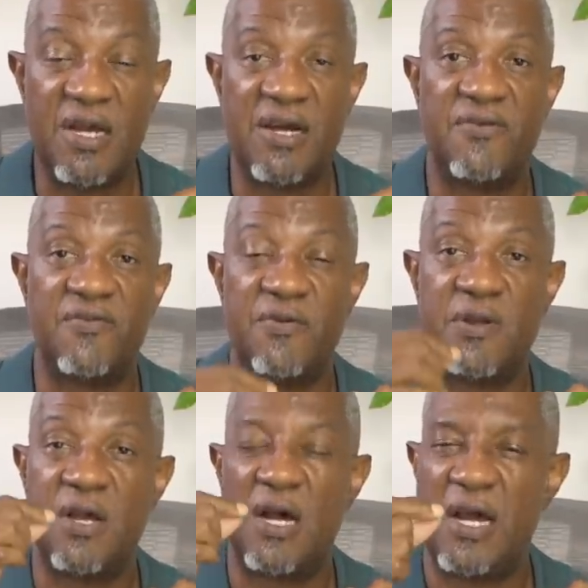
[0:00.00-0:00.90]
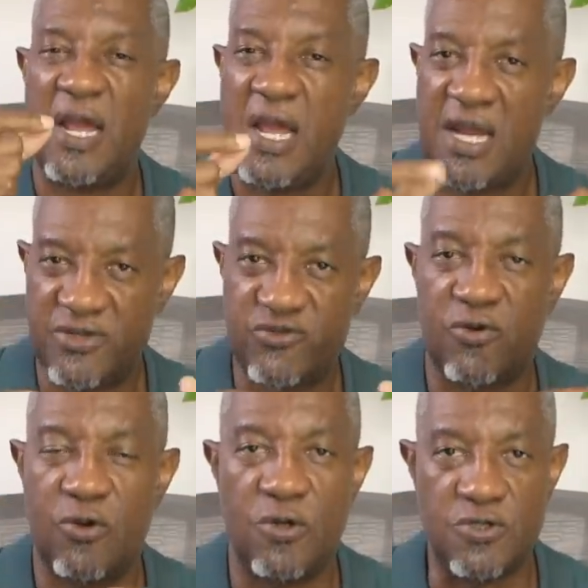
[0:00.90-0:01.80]
have extra
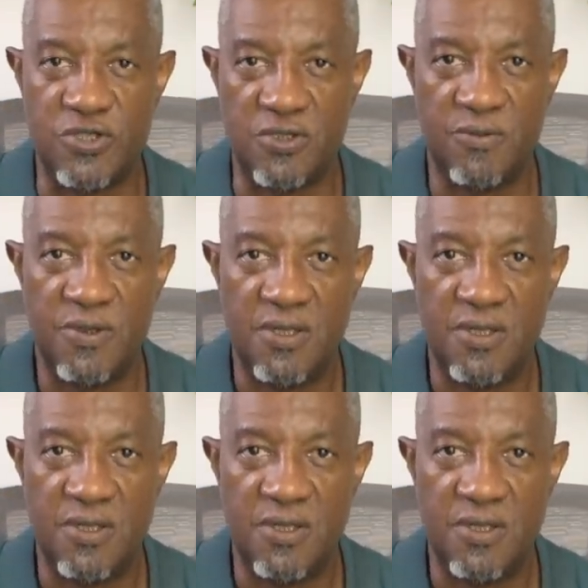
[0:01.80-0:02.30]
caution.